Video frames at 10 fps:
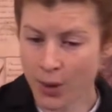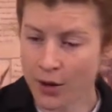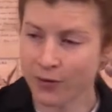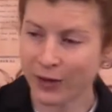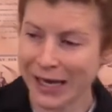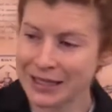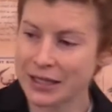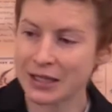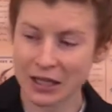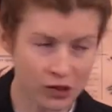Pope
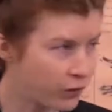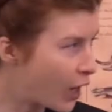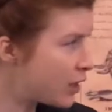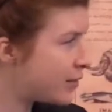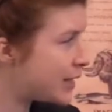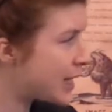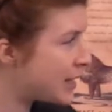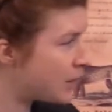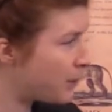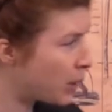Francis and his followers
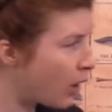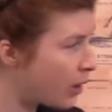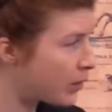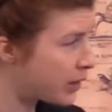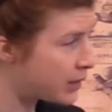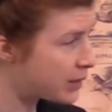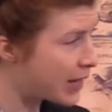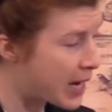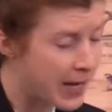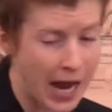and this
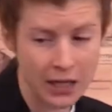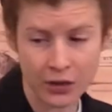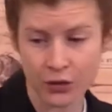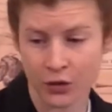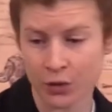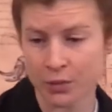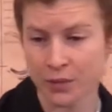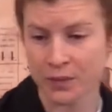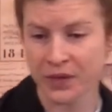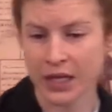St. Galen group,
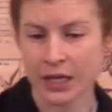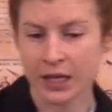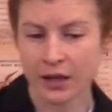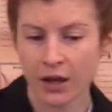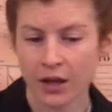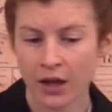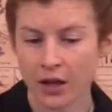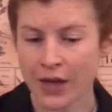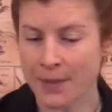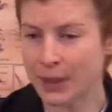
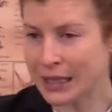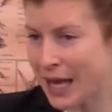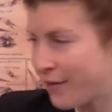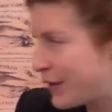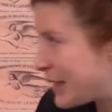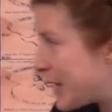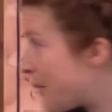they believe in